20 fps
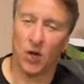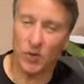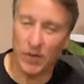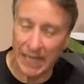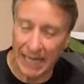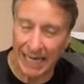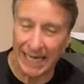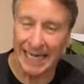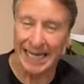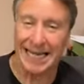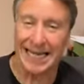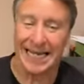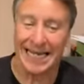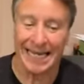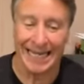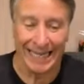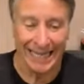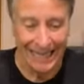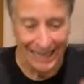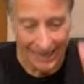Okay,
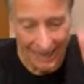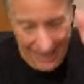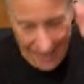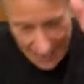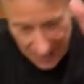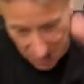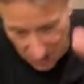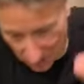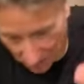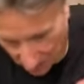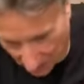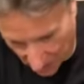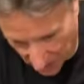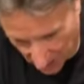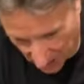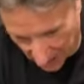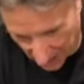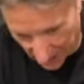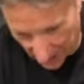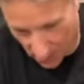that's the
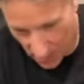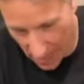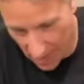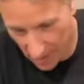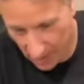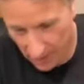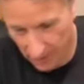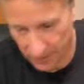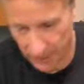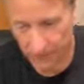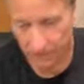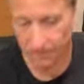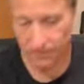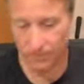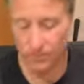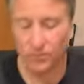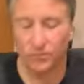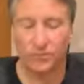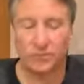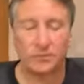first thing about
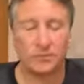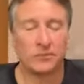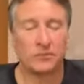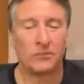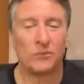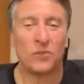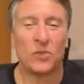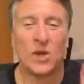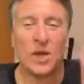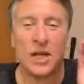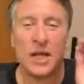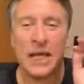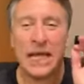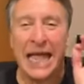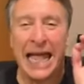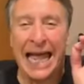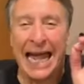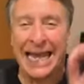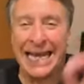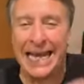it.
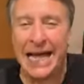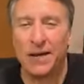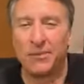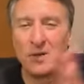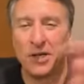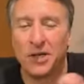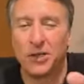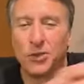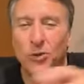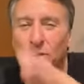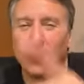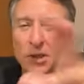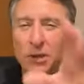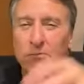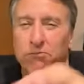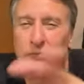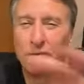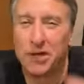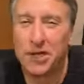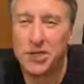And now I'm going to do a
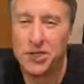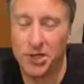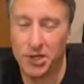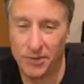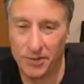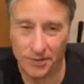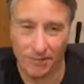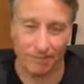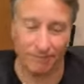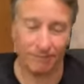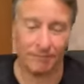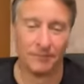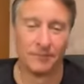little preaching.